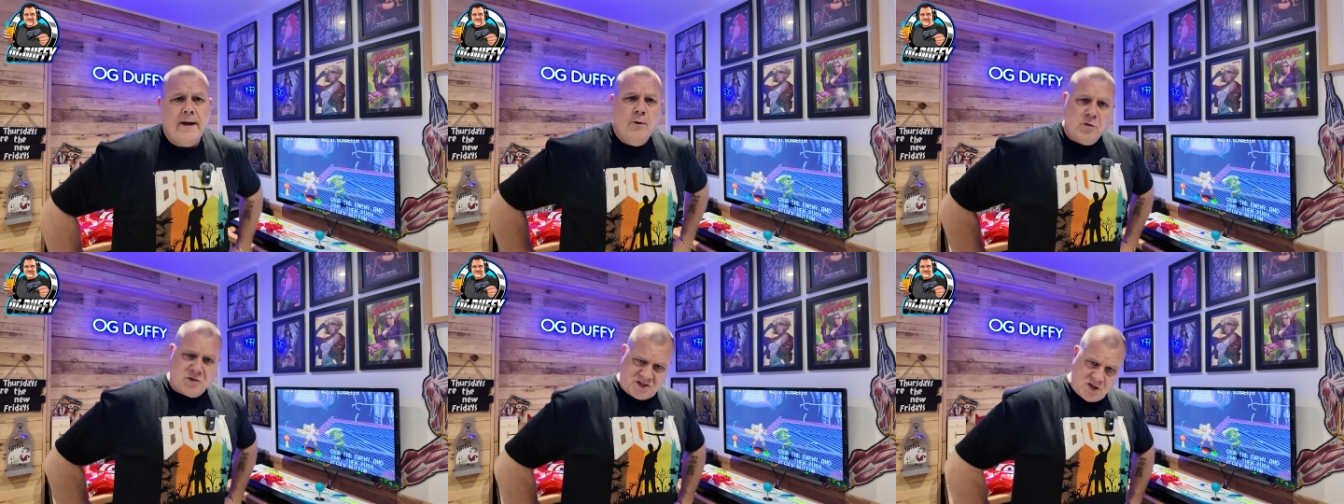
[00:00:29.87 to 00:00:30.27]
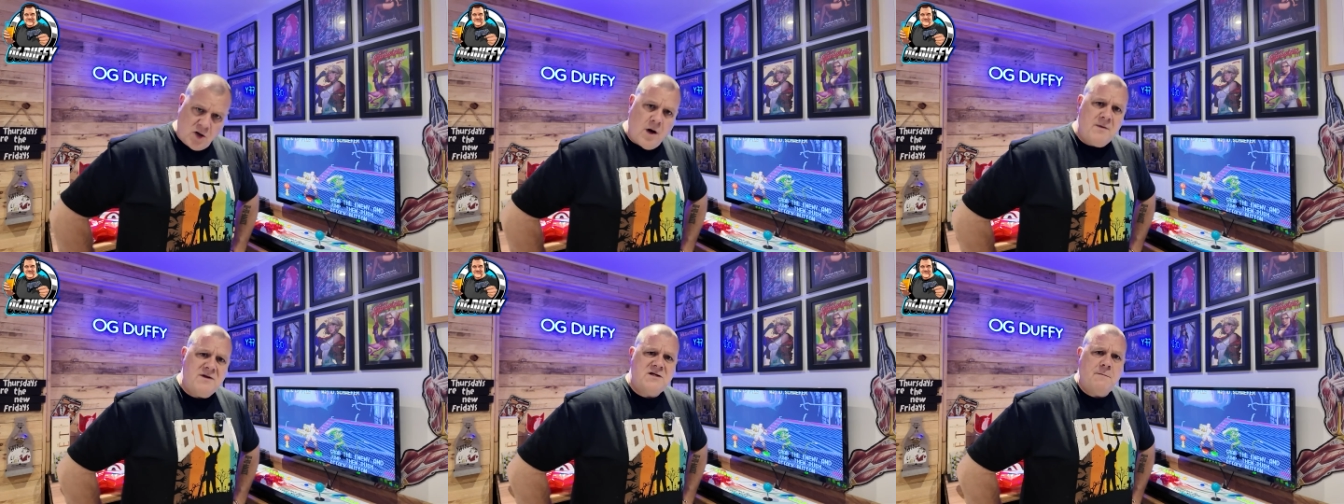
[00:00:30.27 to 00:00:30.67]
what
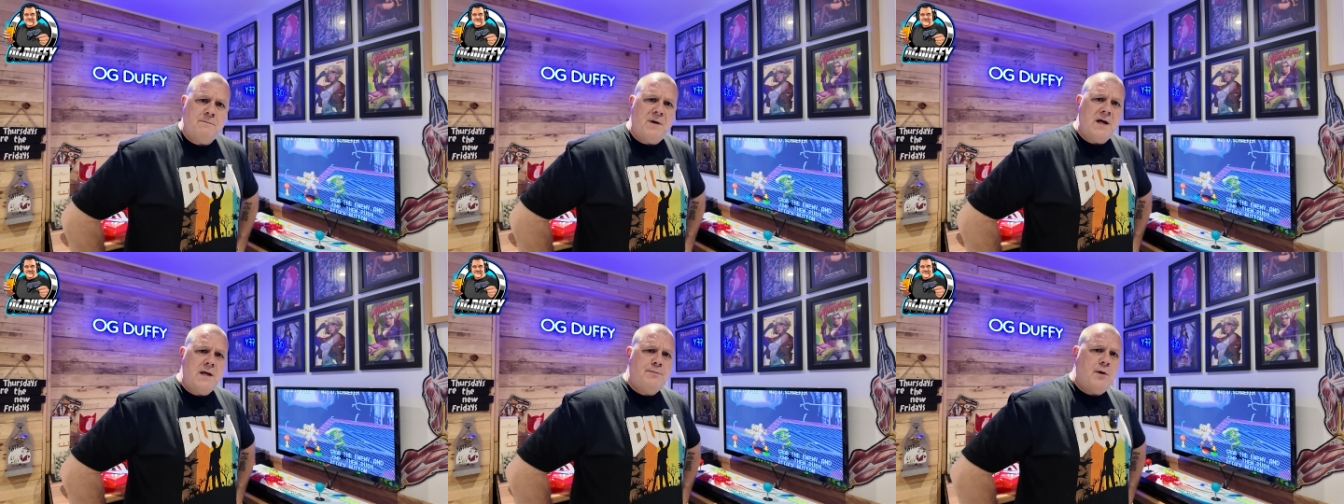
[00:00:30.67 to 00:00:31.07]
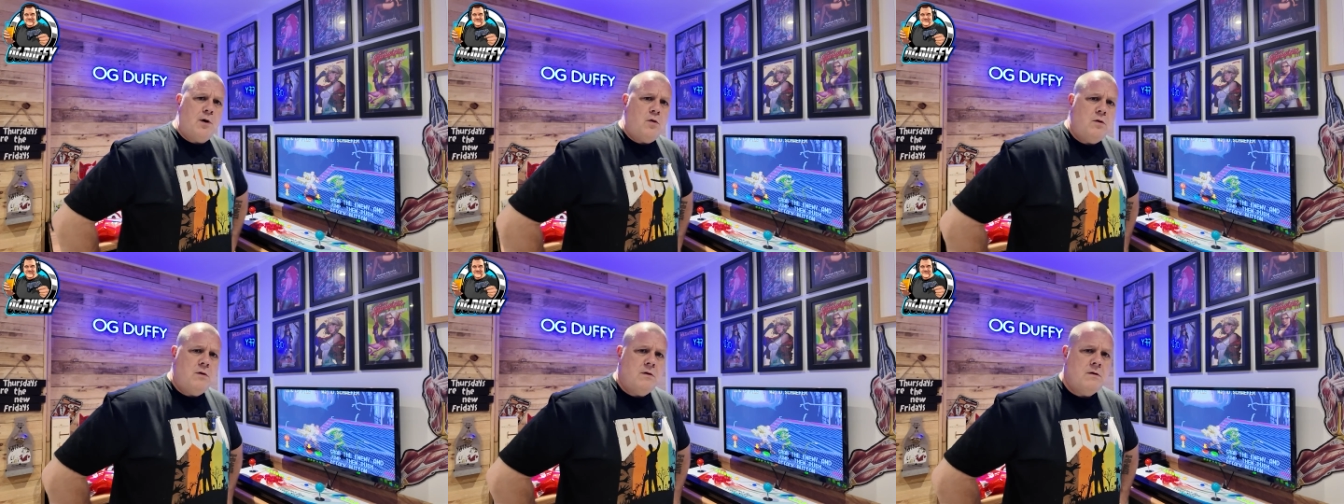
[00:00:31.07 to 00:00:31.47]
time is it,
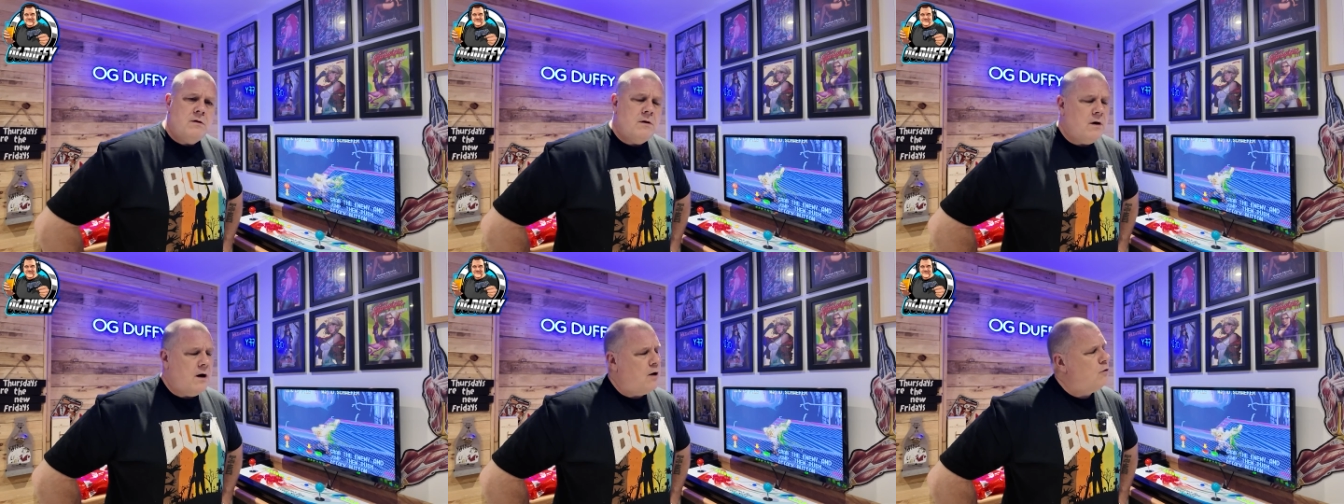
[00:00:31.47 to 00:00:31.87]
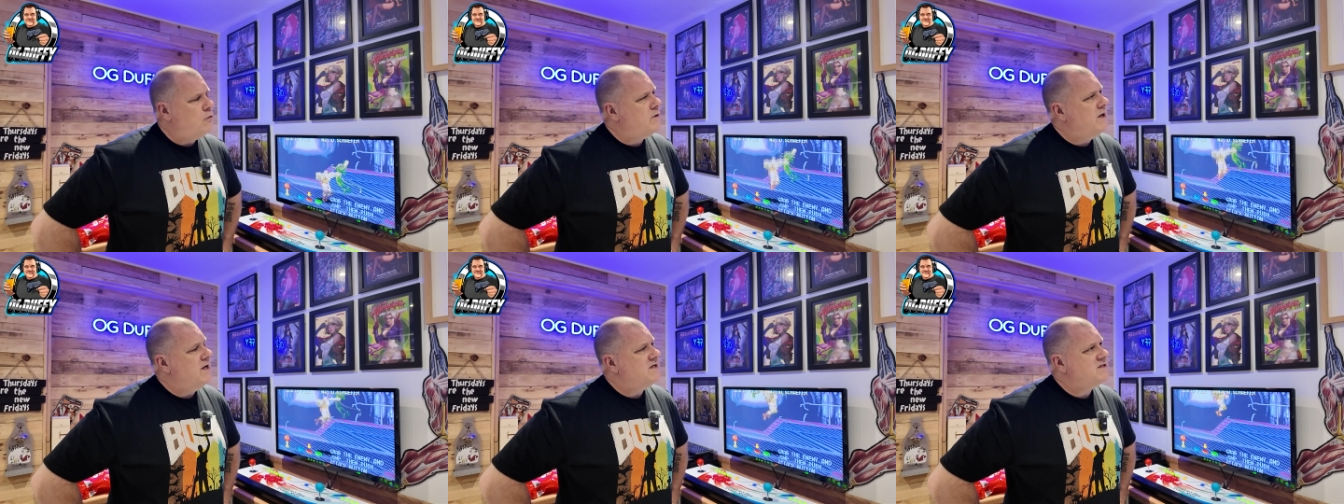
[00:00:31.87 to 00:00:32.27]
people?
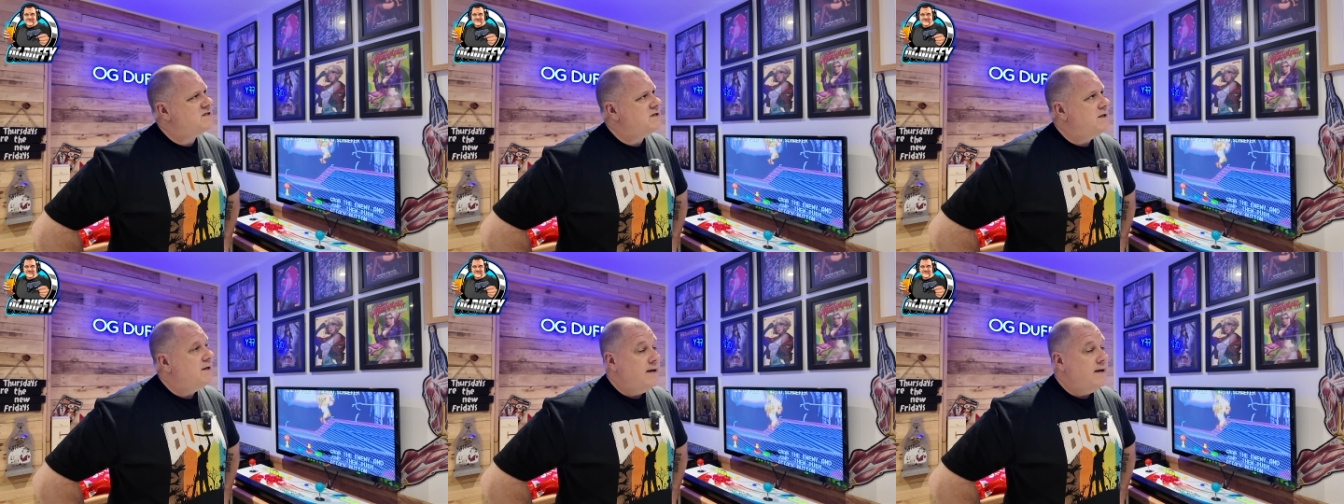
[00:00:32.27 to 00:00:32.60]
Oh, yes.